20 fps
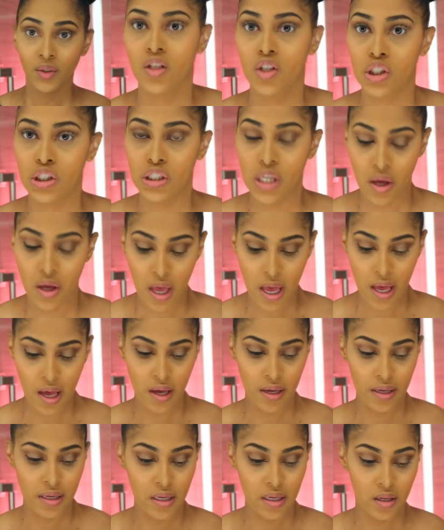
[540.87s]
So
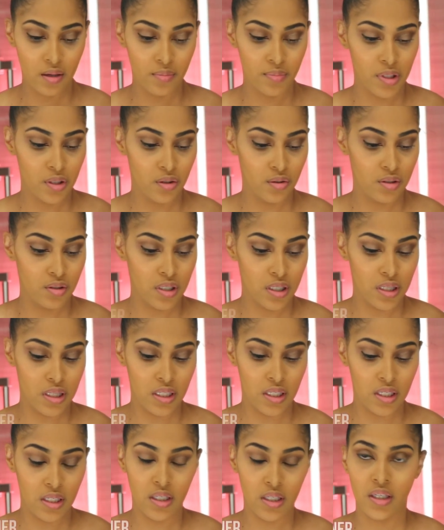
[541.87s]
I am using the
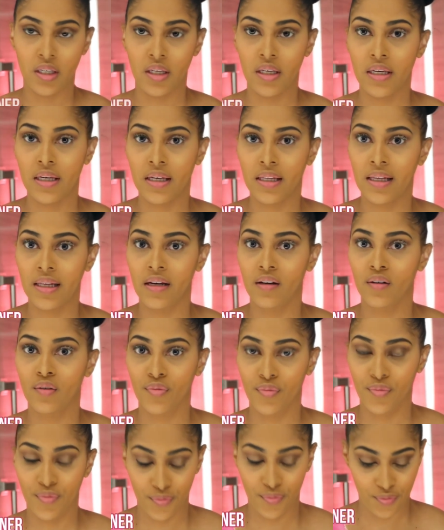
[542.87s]
E L F